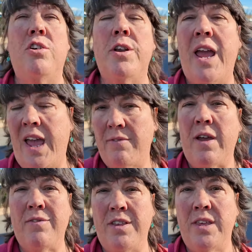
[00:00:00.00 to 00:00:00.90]
You're going to have
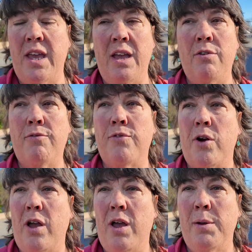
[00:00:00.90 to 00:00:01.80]
everything
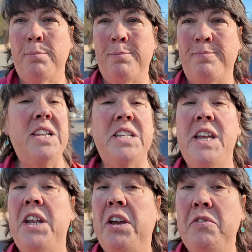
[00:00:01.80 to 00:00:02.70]
from
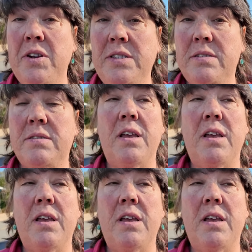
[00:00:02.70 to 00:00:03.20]
1800s